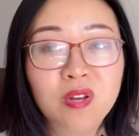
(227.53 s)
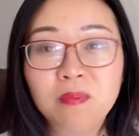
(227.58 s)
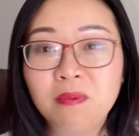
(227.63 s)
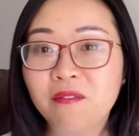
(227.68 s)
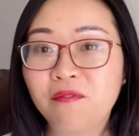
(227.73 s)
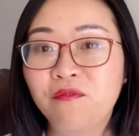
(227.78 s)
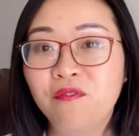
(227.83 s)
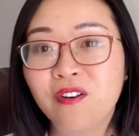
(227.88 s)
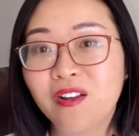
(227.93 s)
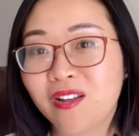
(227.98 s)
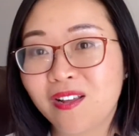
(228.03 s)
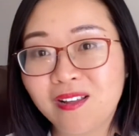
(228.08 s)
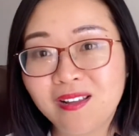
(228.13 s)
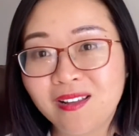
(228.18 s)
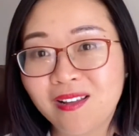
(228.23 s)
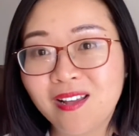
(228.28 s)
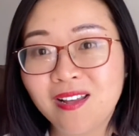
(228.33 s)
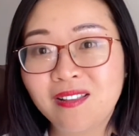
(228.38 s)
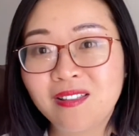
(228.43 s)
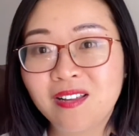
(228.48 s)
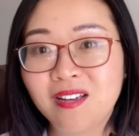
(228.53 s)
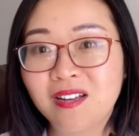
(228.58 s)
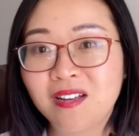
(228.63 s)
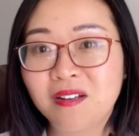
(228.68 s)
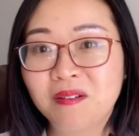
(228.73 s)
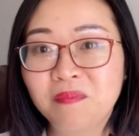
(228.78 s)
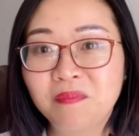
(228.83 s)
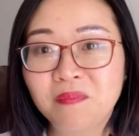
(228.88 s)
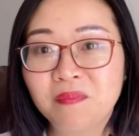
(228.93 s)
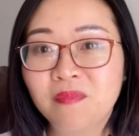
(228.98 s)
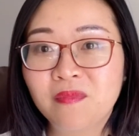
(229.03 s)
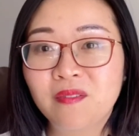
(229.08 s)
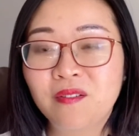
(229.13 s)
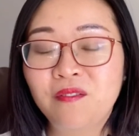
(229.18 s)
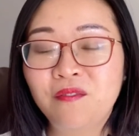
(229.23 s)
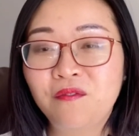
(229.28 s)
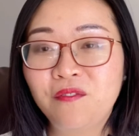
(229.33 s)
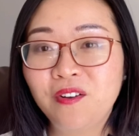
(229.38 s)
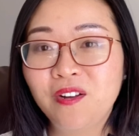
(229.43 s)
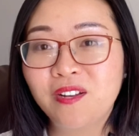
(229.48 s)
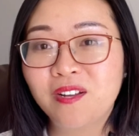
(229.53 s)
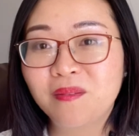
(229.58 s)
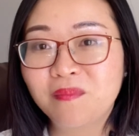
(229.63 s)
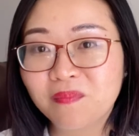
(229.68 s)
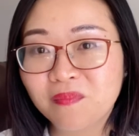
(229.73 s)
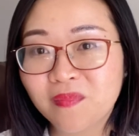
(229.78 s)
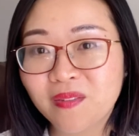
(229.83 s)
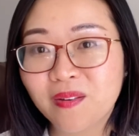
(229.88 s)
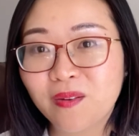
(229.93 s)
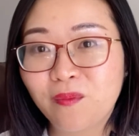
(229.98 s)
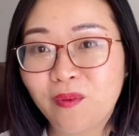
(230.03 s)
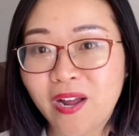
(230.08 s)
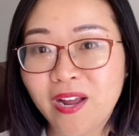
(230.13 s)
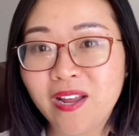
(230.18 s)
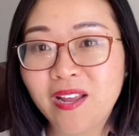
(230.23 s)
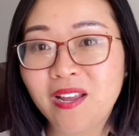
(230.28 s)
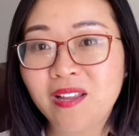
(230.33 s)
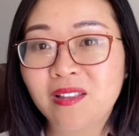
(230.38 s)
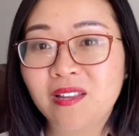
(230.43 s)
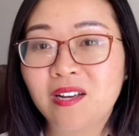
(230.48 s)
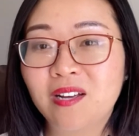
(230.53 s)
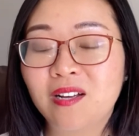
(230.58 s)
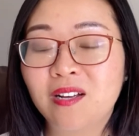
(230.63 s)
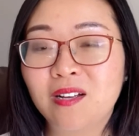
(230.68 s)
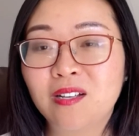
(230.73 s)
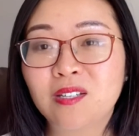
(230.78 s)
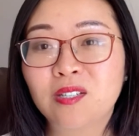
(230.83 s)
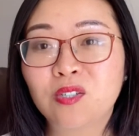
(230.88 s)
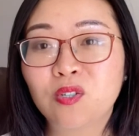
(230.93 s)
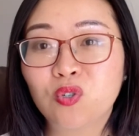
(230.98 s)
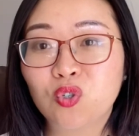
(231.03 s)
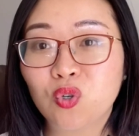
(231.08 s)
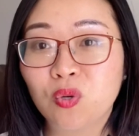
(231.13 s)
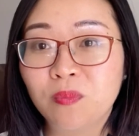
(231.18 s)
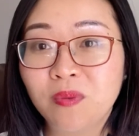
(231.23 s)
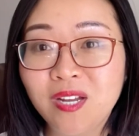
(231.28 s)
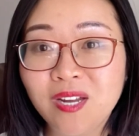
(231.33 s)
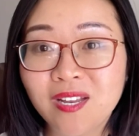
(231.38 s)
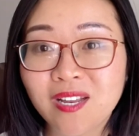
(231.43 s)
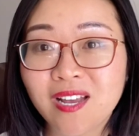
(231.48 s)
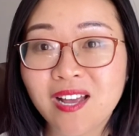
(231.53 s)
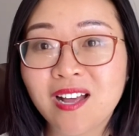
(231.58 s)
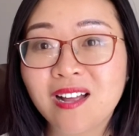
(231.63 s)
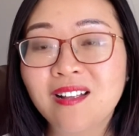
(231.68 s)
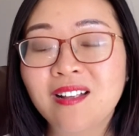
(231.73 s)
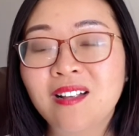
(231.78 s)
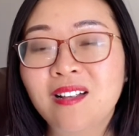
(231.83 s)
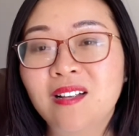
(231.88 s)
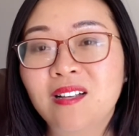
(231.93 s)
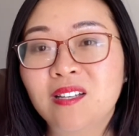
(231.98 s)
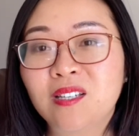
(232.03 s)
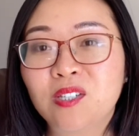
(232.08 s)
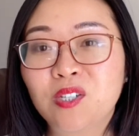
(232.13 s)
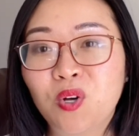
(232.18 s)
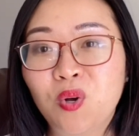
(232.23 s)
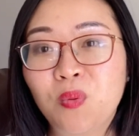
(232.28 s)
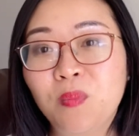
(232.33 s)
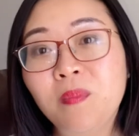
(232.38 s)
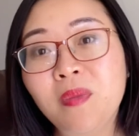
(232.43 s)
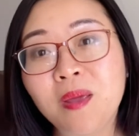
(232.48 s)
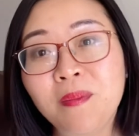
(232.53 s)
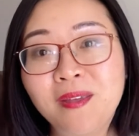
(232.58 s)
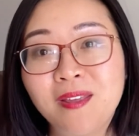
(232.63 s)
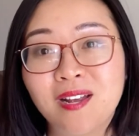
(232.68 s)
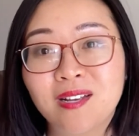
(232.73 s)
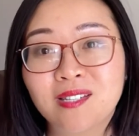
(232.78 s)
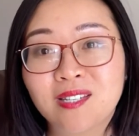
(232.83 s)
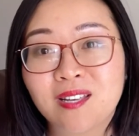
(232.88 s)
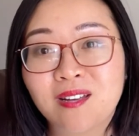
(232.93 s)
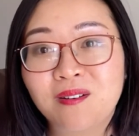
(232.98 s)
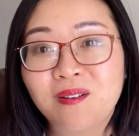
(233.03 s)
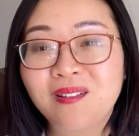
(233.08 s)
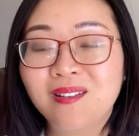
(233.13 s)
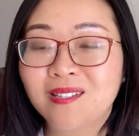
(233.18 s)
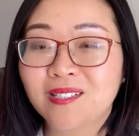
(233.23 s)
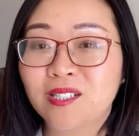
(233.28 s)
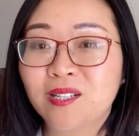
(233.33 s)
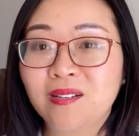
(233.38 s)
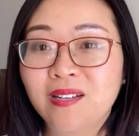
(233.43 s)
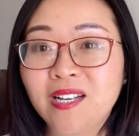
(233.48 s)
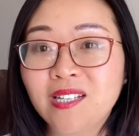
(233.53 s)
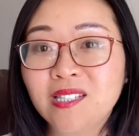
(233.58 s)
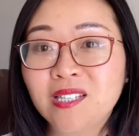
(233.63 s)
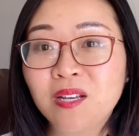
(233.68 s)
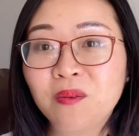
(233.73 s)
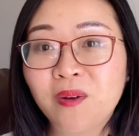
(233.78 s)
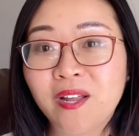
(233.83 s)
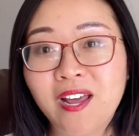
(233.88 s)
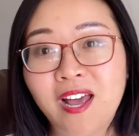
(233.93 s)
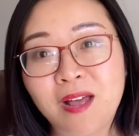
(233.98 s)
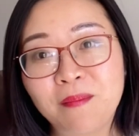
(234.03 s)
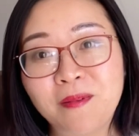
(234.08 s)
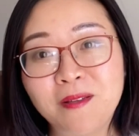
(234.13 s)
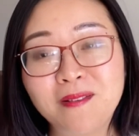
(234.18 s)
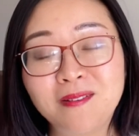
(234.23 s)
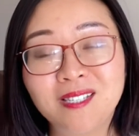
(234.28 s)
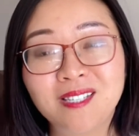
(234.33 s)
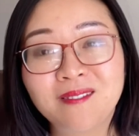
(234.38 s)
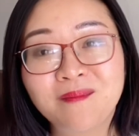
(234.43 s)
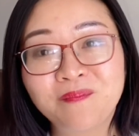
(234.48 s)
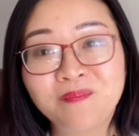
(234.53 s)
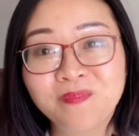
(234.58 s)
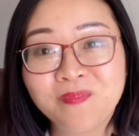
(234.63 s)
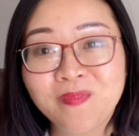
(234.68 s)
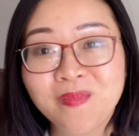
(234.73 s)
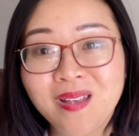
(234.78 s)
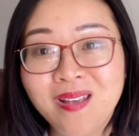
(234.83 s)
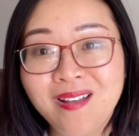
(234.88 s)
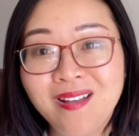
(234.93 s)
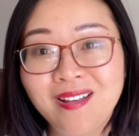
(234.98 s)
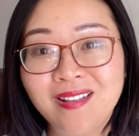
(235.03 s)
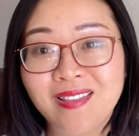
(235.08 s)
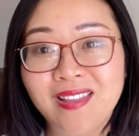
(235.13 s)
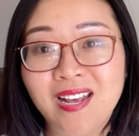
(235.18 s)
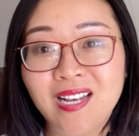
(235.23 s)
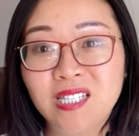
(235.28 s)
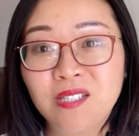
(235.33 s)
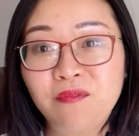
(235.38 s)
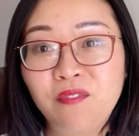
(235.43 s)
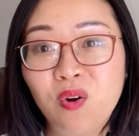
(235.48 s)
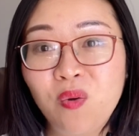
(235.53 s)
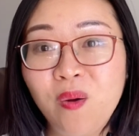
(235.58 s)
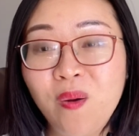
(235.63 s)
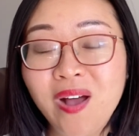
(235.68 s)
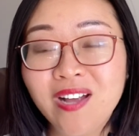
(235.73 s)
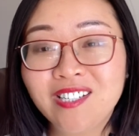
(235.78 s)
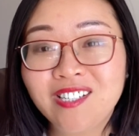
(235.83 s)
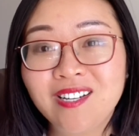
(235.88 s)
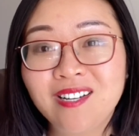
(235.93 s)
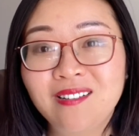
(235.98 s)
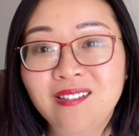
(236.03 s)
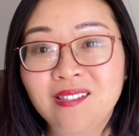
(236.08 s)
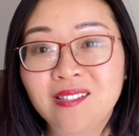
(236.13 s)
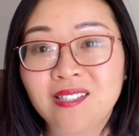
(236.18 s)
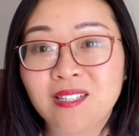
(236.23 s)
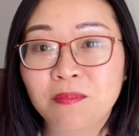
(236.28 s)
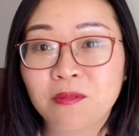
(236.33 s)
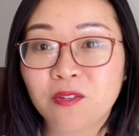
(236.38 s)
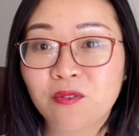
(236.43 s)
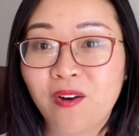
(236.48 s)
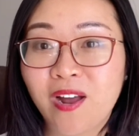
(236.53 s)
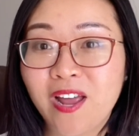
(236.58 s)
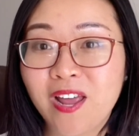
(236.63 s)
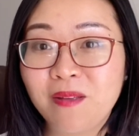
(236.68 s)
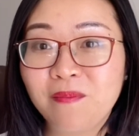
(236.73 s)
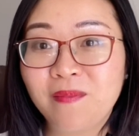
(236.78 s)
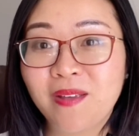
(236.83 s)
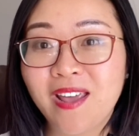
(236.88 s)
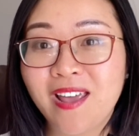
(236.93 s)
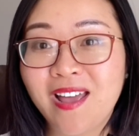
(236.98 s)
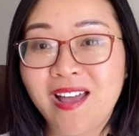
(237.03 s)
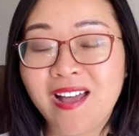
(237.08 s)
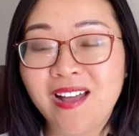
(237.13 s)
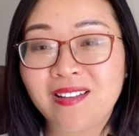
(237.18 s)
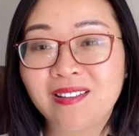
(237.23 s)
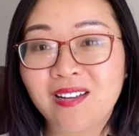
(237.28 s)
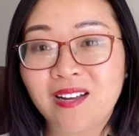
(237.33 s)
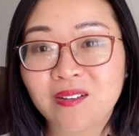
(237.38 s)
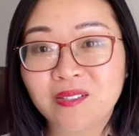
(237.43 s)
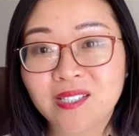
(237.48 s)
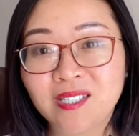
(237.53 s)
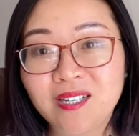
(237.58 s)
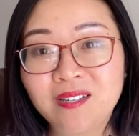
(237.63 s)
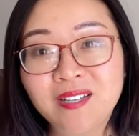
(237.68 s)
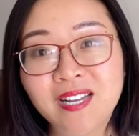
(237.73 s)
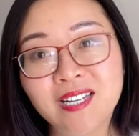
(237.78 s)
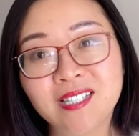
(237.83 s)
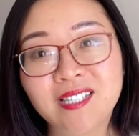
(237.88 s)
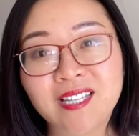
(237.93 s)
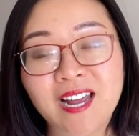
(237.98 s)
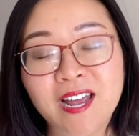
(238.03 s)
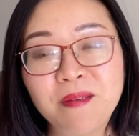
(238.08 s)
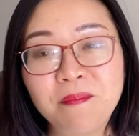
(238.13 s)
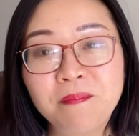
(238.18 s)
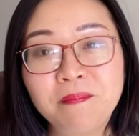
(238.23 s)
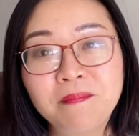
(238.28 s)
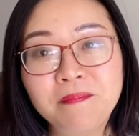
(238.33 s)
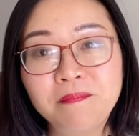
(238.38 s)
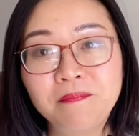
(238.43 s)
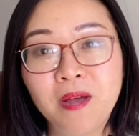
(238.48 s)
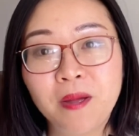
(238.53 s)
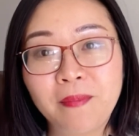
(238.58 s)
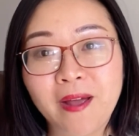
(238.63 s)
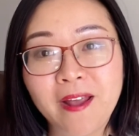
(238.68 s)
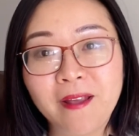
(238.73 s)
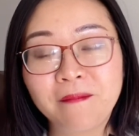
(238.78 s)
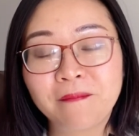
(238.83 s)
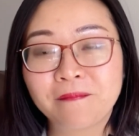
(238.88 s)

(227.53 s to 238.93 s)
free in freedom, right, in the social media. So maybe that's good. So let's see what happens. Thanks for watching. Subscribe, and I'll see you next time. Bye bye.